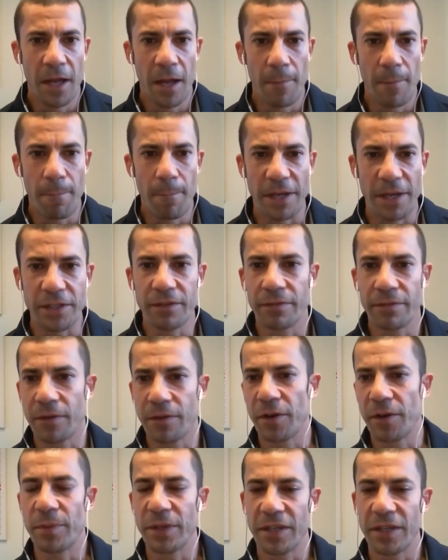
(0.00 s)
But you've got
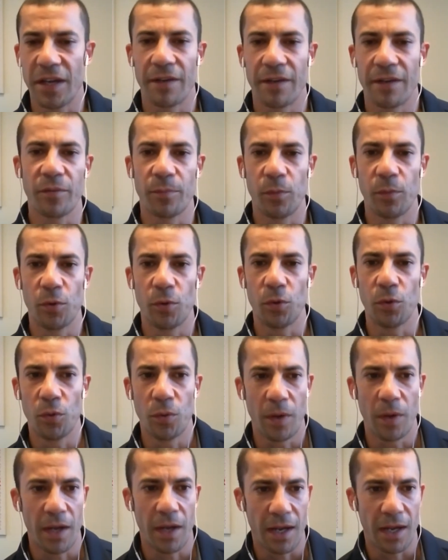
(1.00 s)
to be
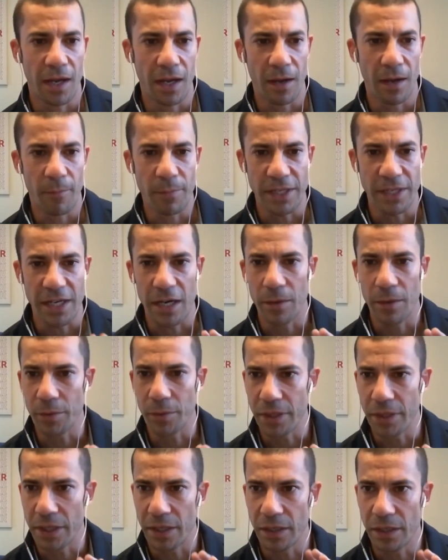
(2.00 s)
comfortable being able
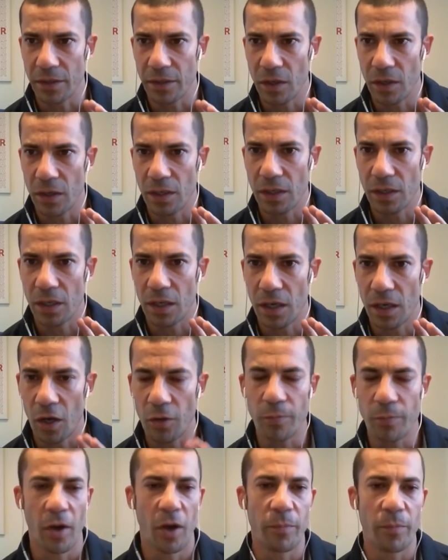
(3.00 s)
to
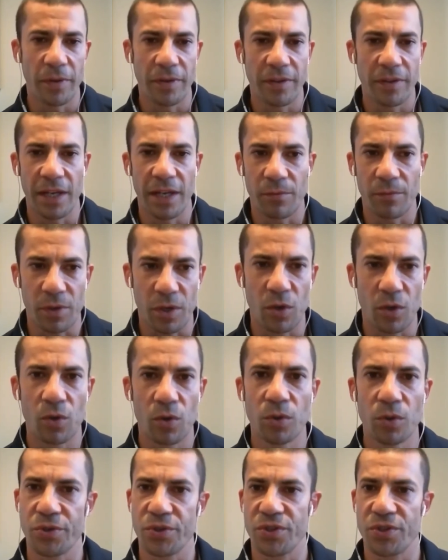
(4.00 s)
open that,
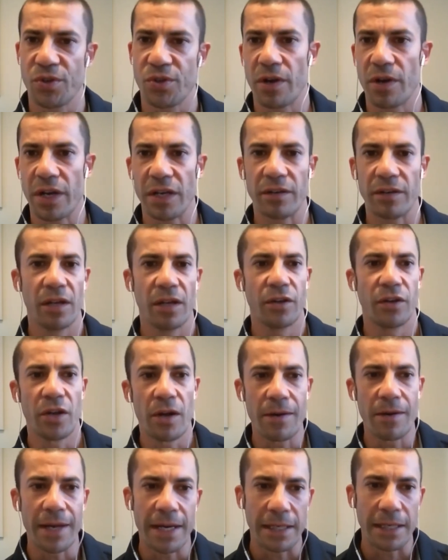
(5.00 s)
record your screen, know
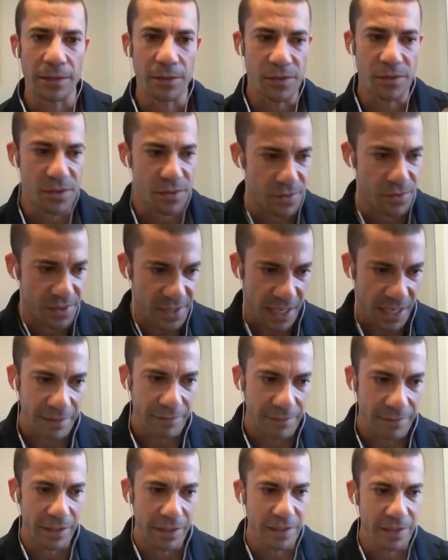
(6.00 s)
how to save
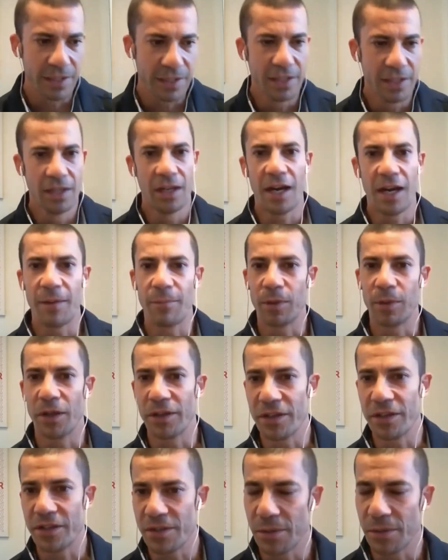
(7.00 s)
it, upload
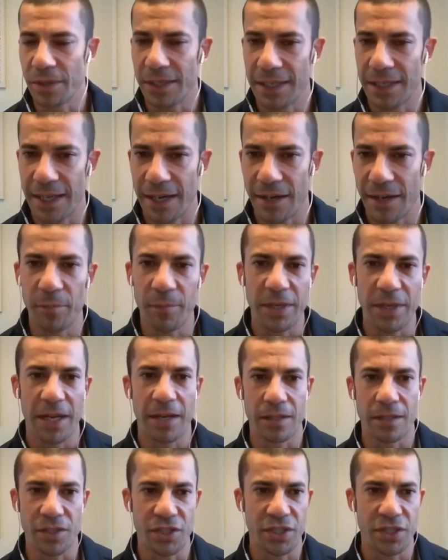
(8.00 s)
it to a cloud, and be able
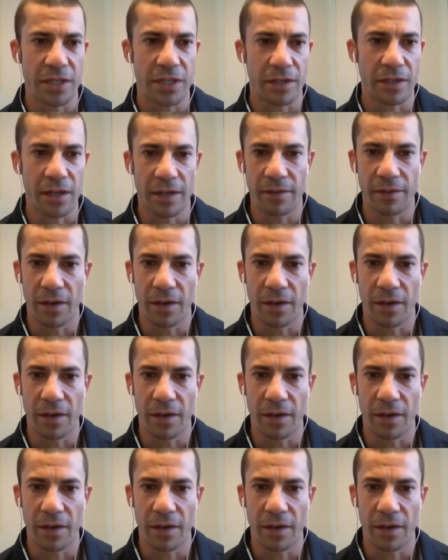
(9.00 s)
to share it.